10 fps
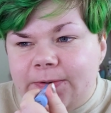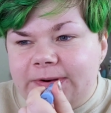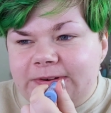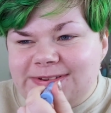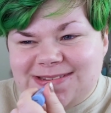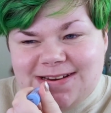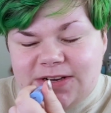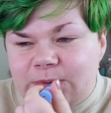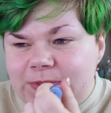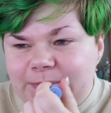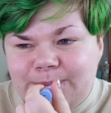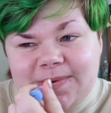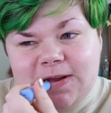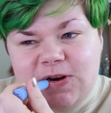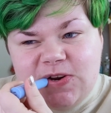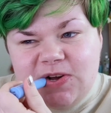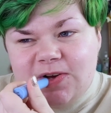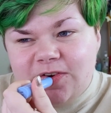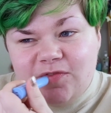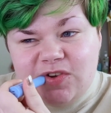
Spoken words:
oil stick with a bunch of